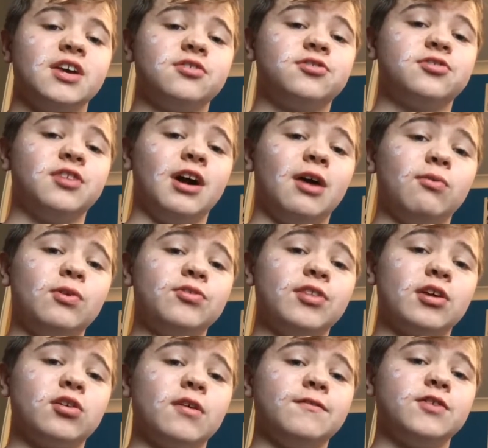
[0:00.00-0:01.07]
It's just that I wish
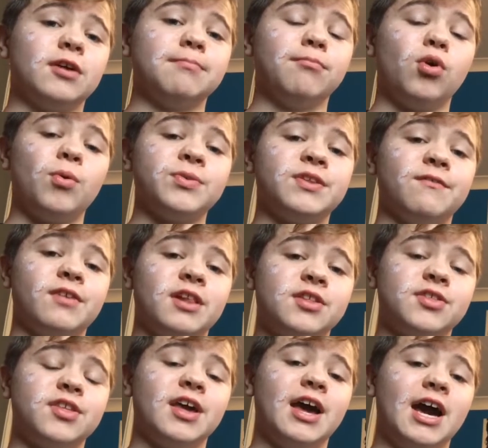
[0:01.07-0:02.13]
they could have done more with the
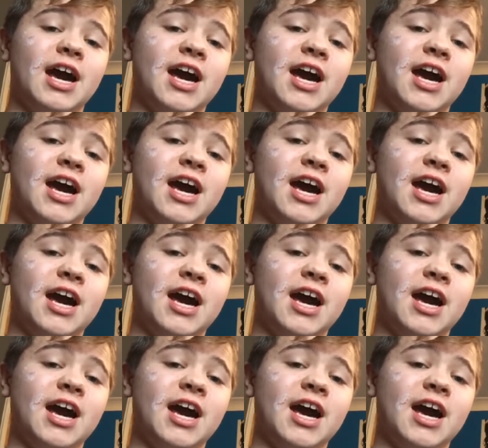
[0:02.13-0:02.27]
villains.